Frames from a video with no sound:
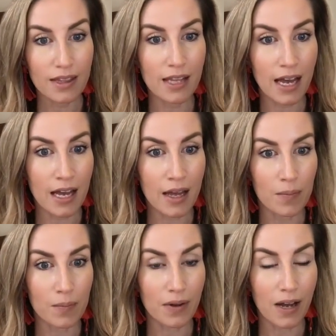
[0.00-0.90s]

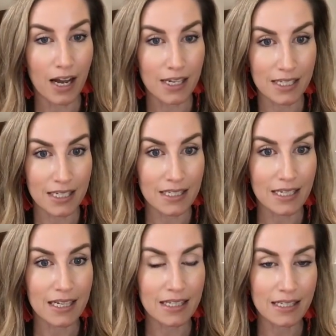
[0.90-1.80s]
hot seats
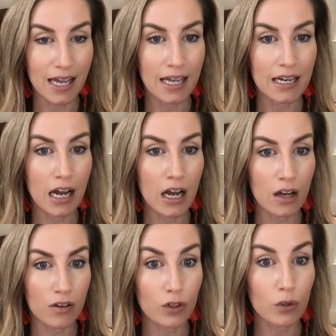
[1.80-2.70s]
inside
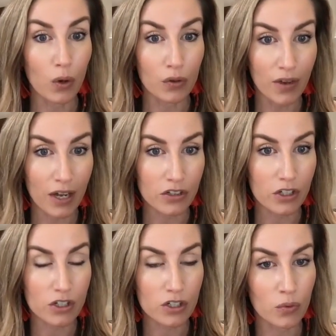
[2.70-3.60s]
of Growth
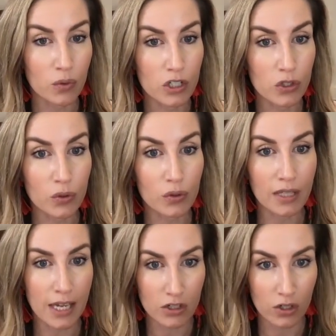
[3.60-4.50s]
Factor. So we do
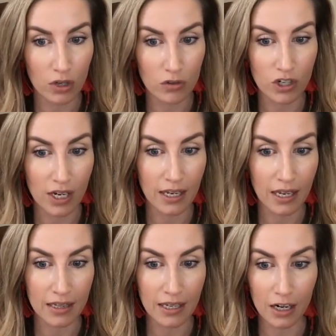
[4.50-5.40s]
laser coaching
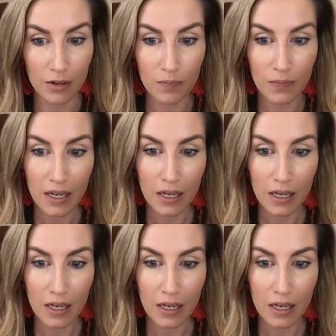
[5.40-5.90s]
in there.